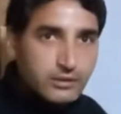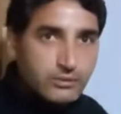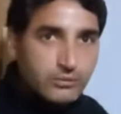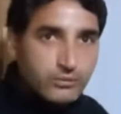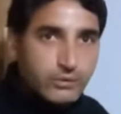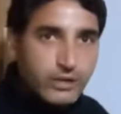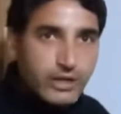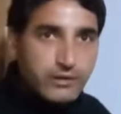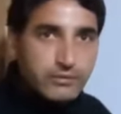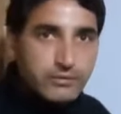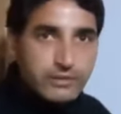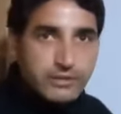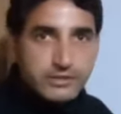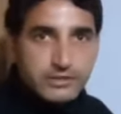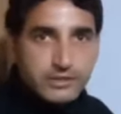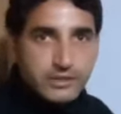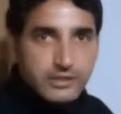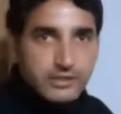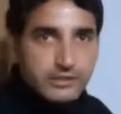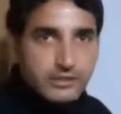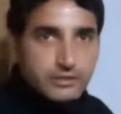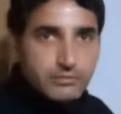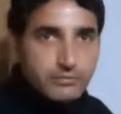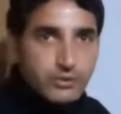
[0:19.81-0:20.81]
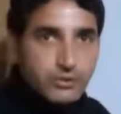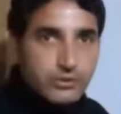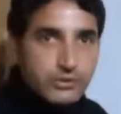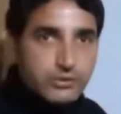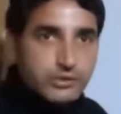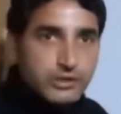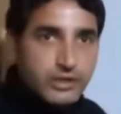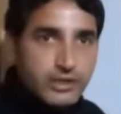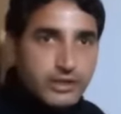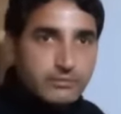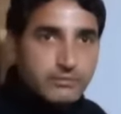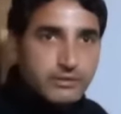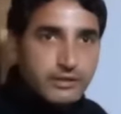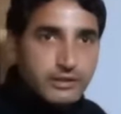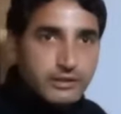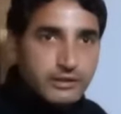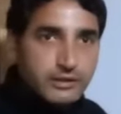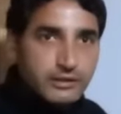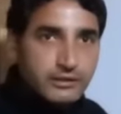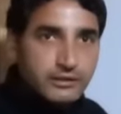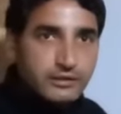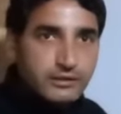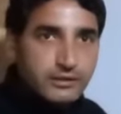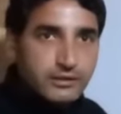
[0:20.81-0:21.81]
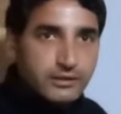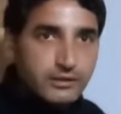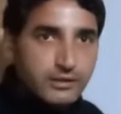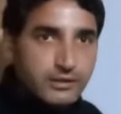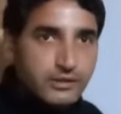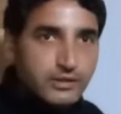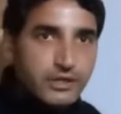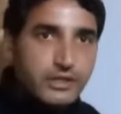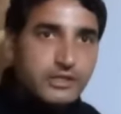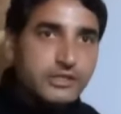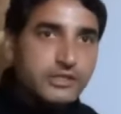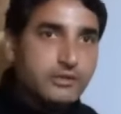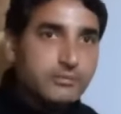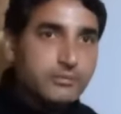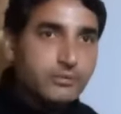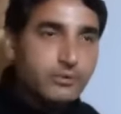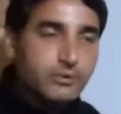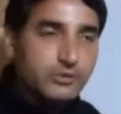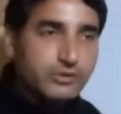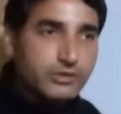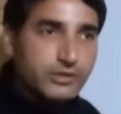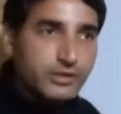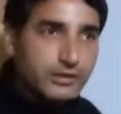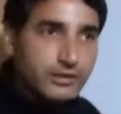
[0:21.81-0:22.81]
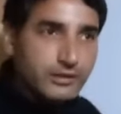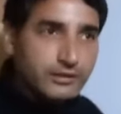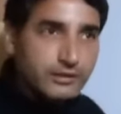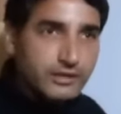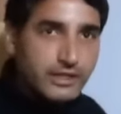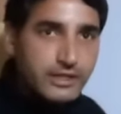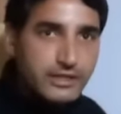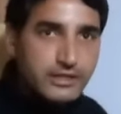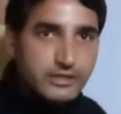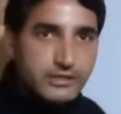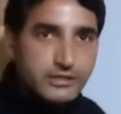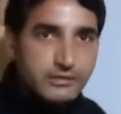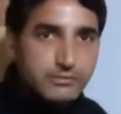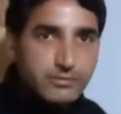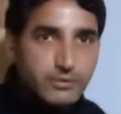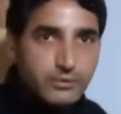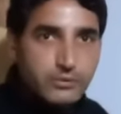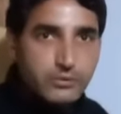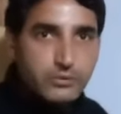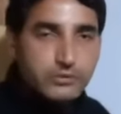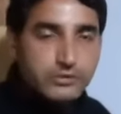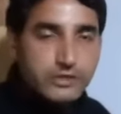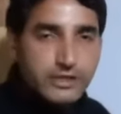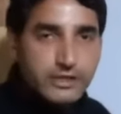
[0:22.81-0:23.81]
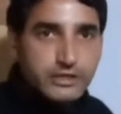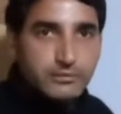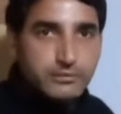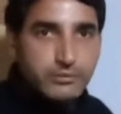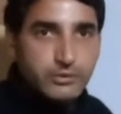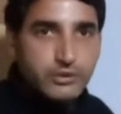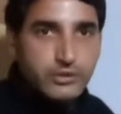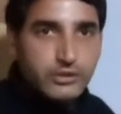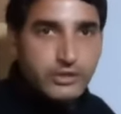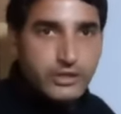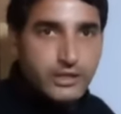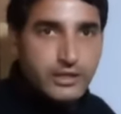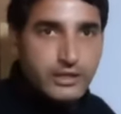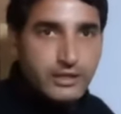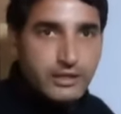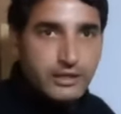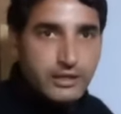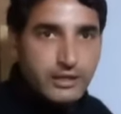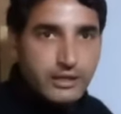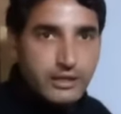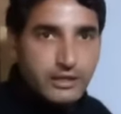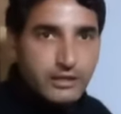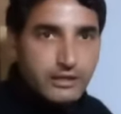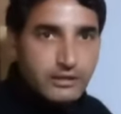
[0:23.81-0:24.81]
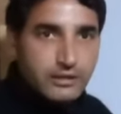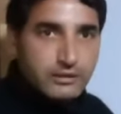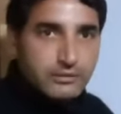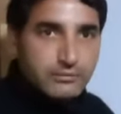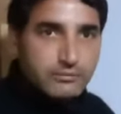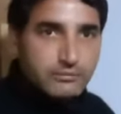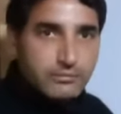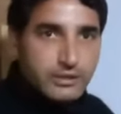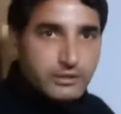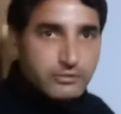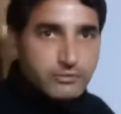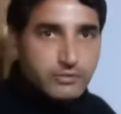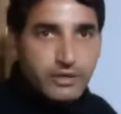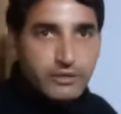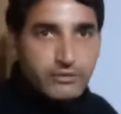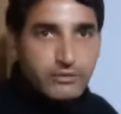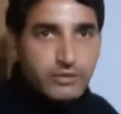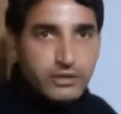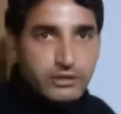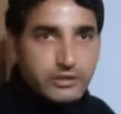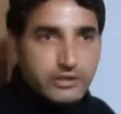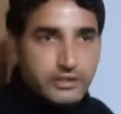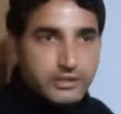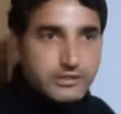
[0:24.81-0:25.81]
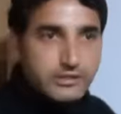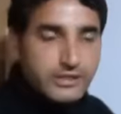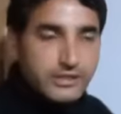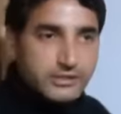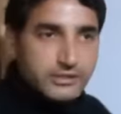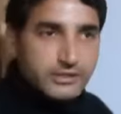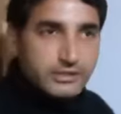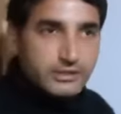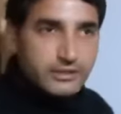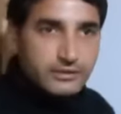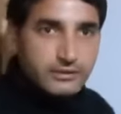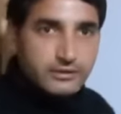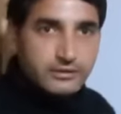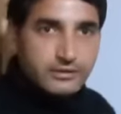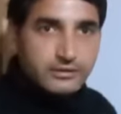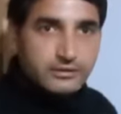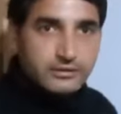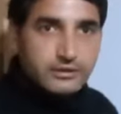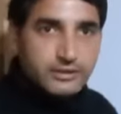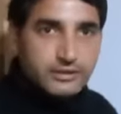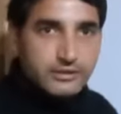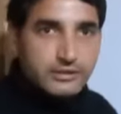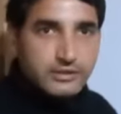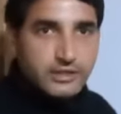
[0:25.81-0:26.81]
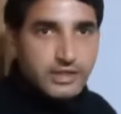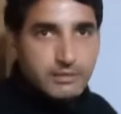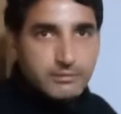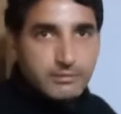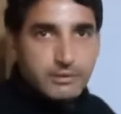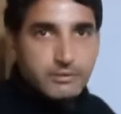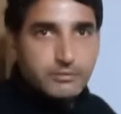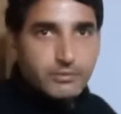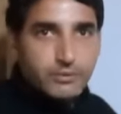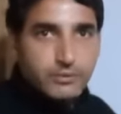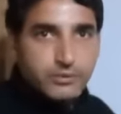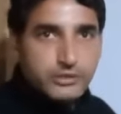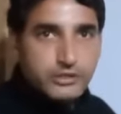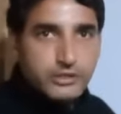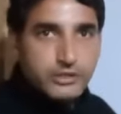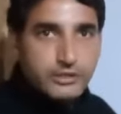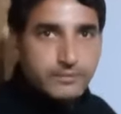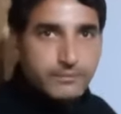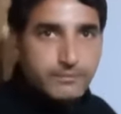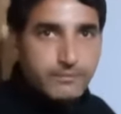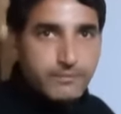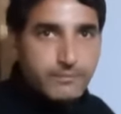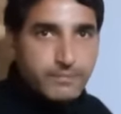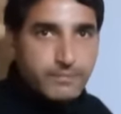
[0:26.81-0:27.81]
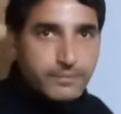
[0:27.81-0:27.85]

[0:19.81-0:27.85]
we have discussed most of the literature portion, that is prose and the poetry, but we have not discussed this grammar portion.